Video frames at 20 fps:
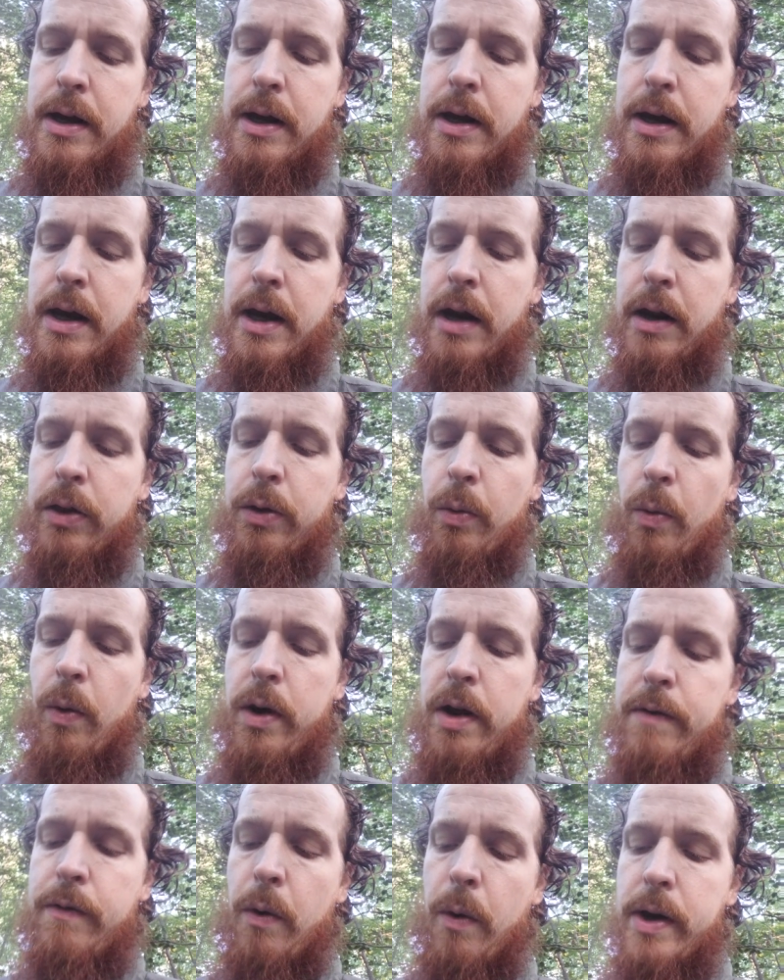in a
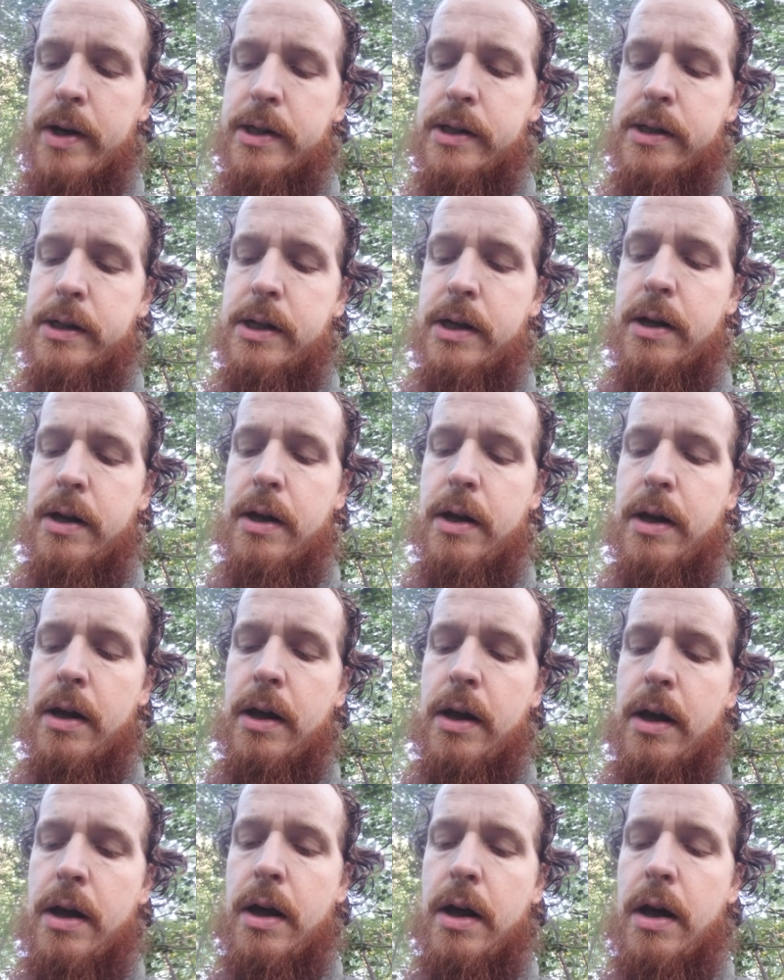throaty voice,
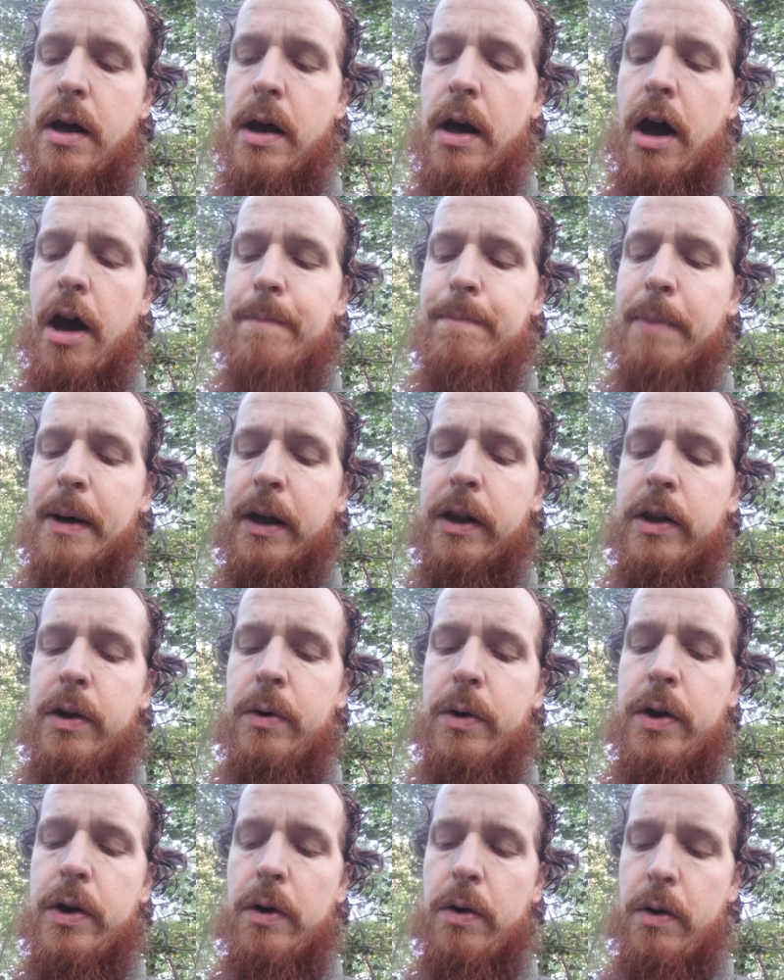a
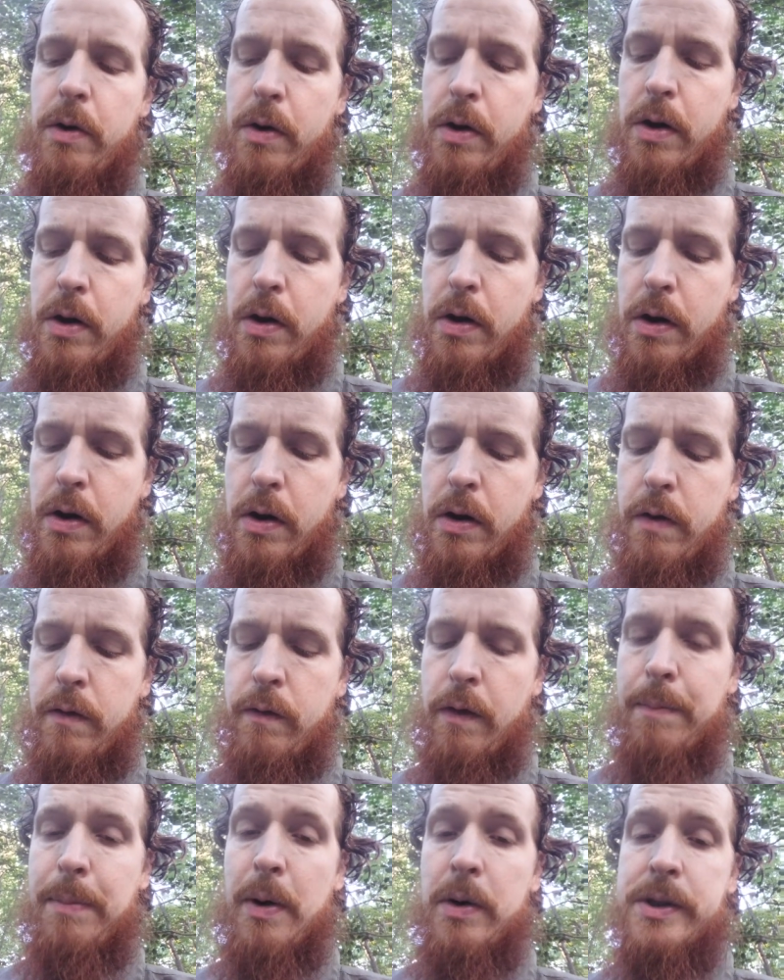peculiar
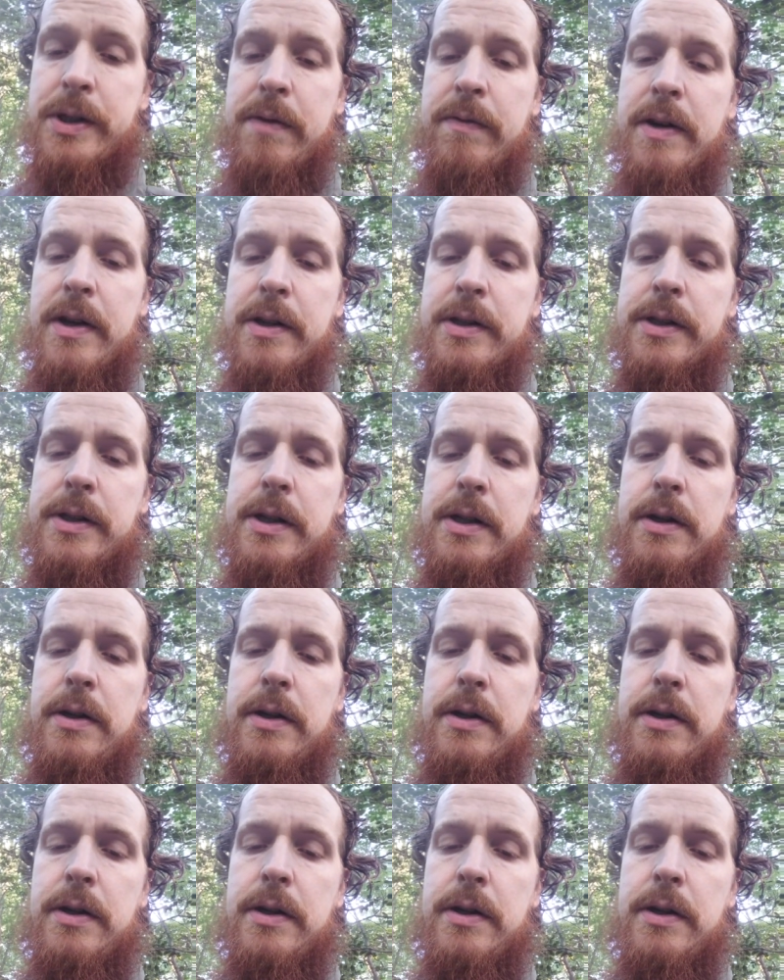repulsiveness